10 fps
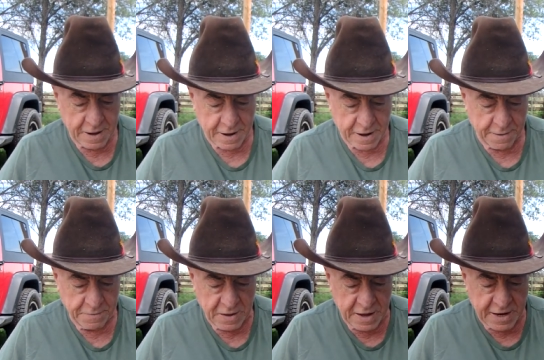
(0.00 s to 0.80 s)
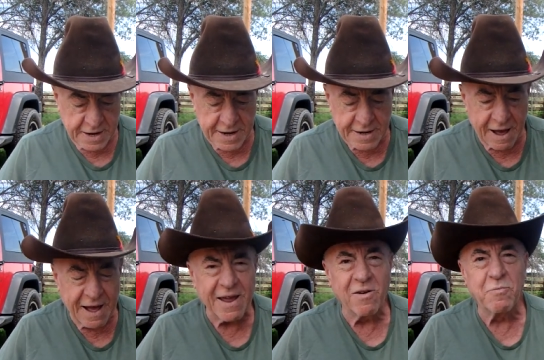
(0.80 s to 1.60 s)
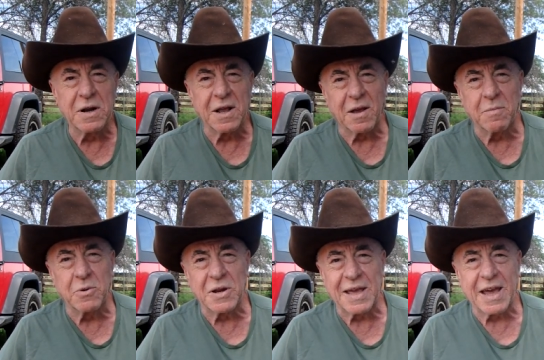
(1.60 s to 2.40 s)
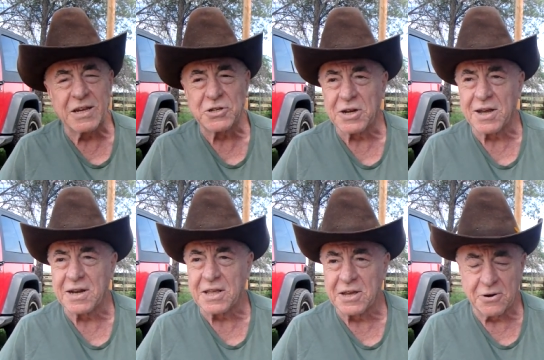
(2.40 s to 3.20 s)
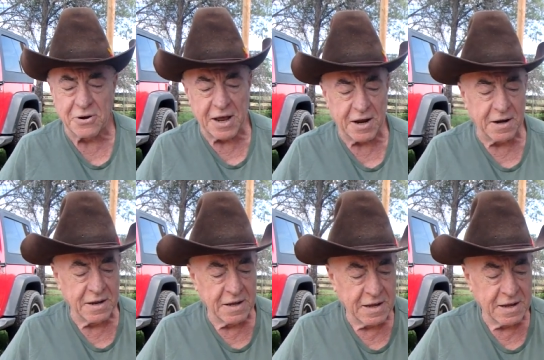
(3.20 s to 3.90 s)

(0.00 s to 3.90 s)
Uh, he and I have been in communication on the internet,